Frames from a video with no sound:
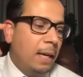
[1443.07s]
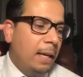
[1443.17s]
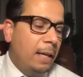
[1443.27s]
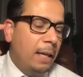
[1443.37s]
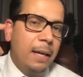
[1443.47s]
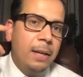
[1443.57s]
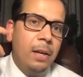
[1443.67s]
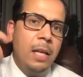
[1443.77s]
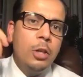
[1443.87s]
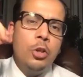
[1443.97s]
I
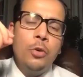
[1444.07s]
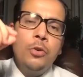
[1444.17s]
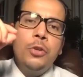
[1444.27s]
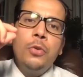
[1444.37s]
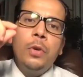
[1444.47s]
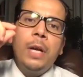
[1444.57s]
really choose you